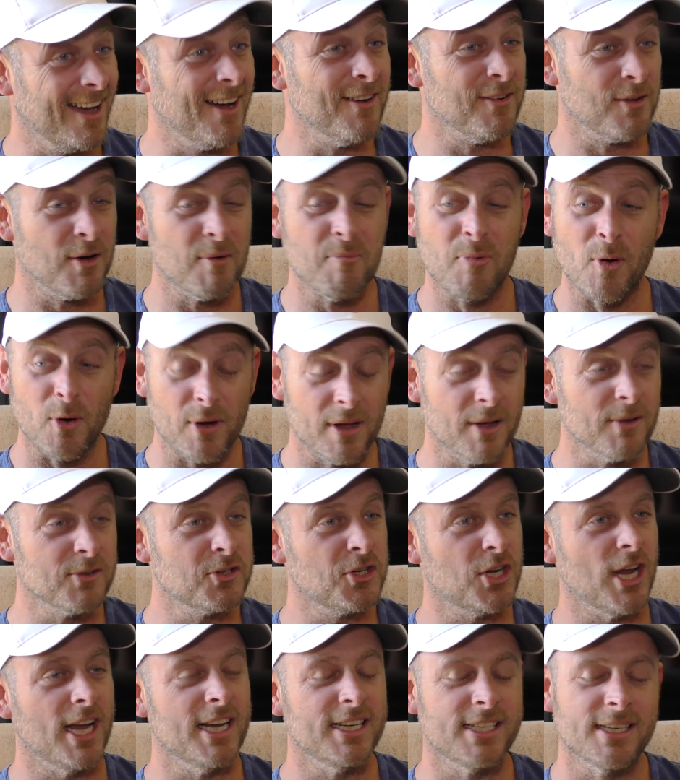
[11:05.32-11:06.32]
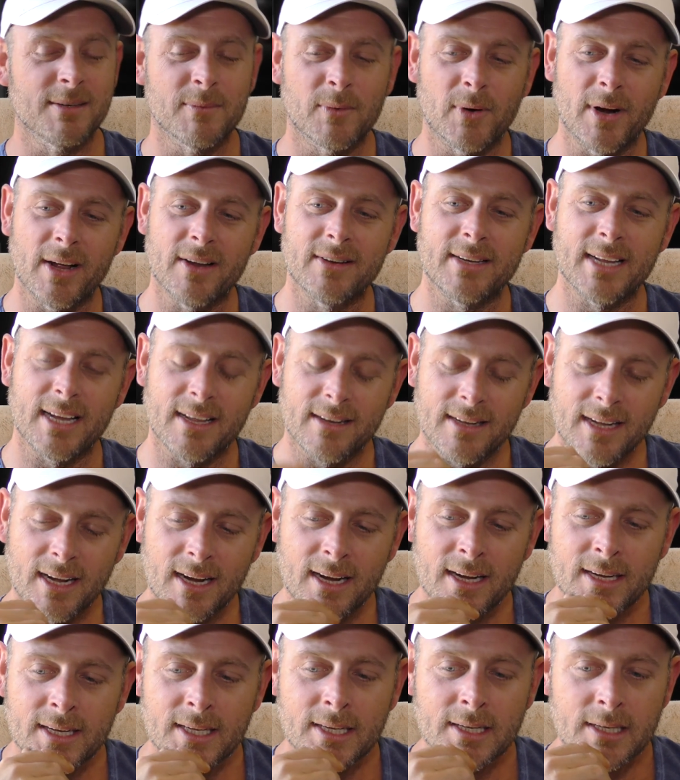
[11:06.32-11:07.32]
Yeah, I've got a buggy. I was chasing him around down
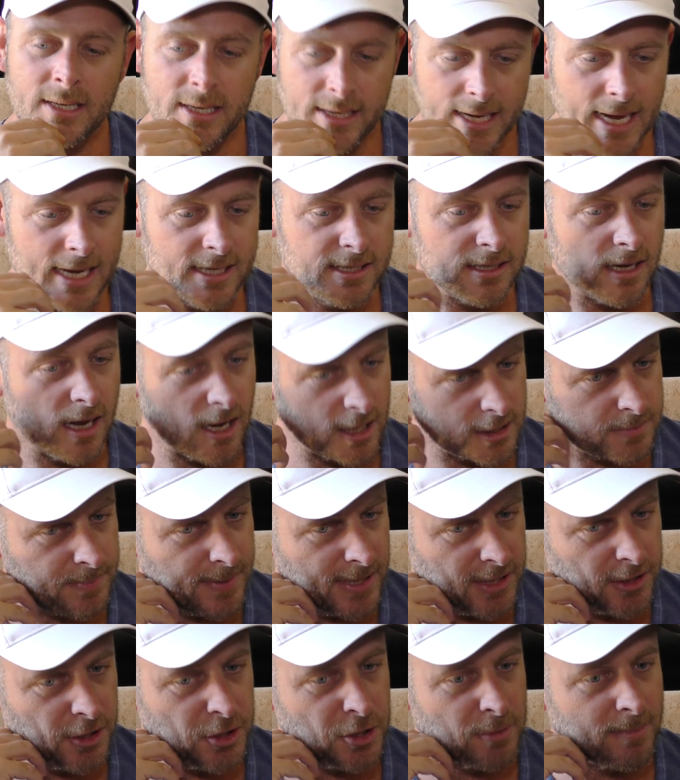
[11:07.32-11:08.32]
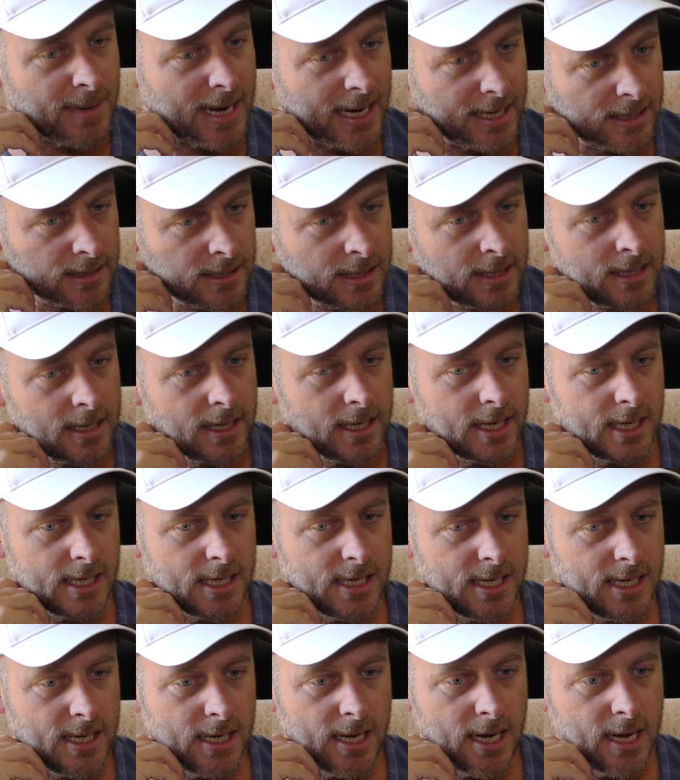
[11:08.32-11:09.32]
there. Yes, I'll speak to Jermaine.
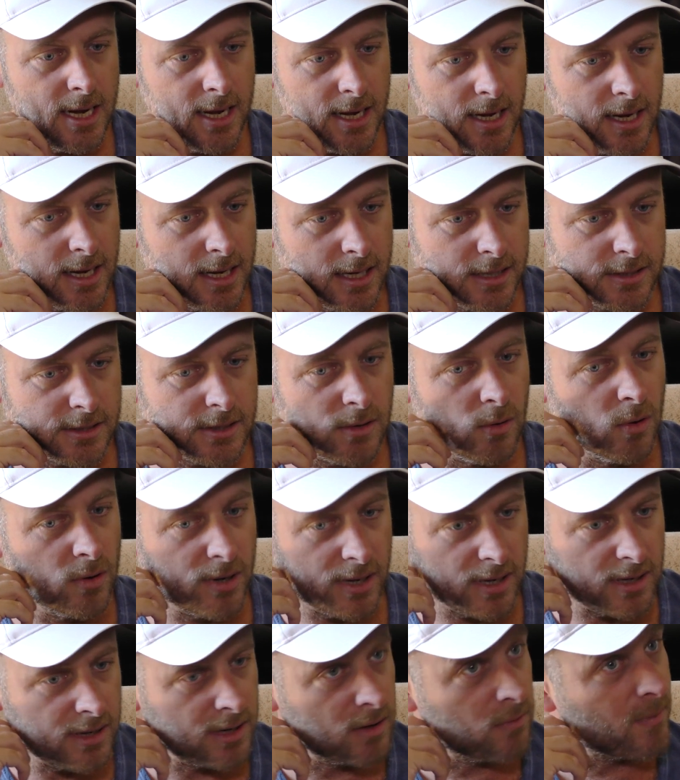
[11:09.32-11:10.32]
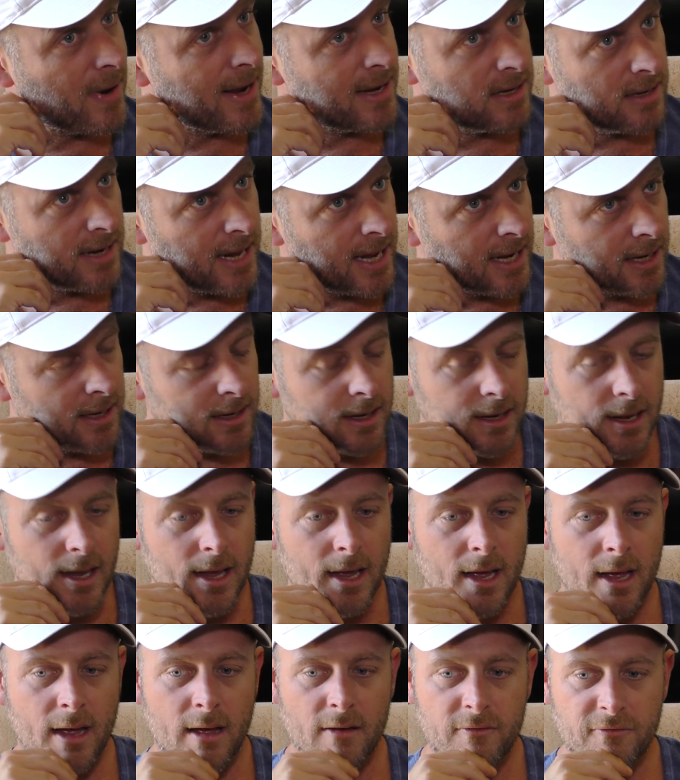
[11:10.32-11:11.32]
He is looking in great nick
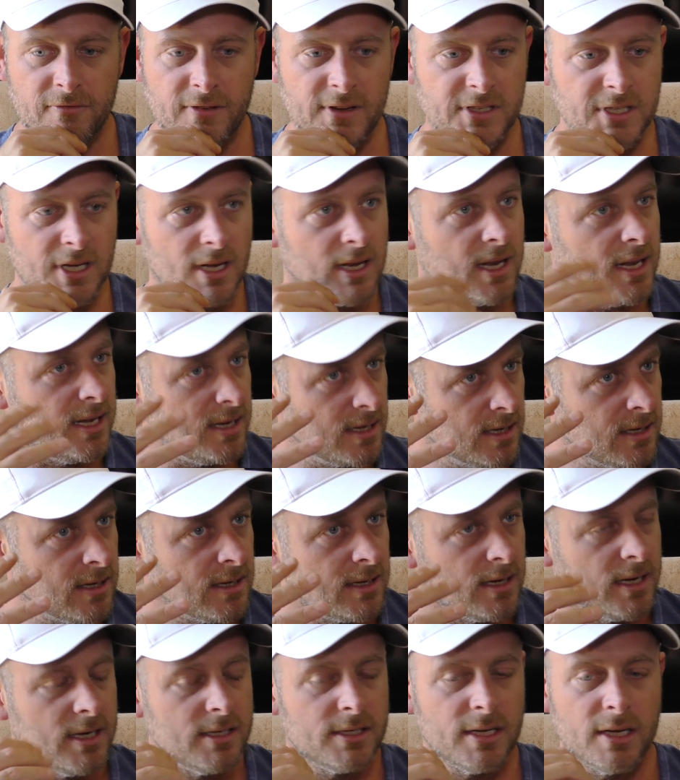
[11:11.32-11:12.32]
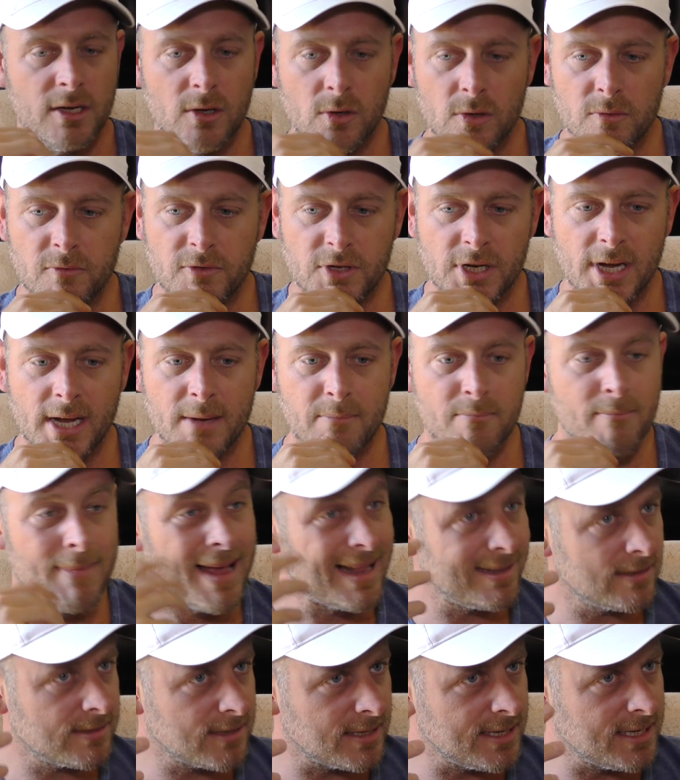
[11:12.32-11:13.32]
physically. He's in good shape.
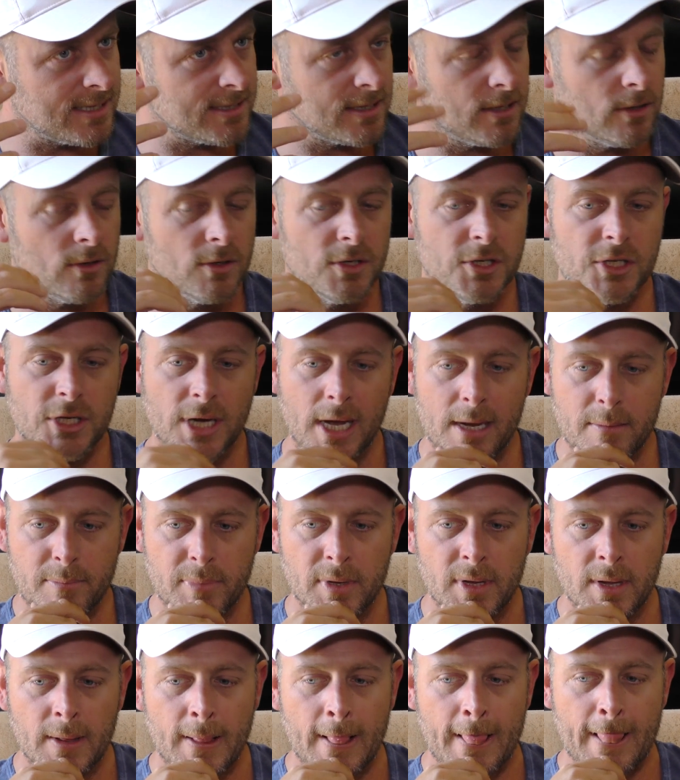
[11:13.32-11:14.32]
Mentally, he's in good shape.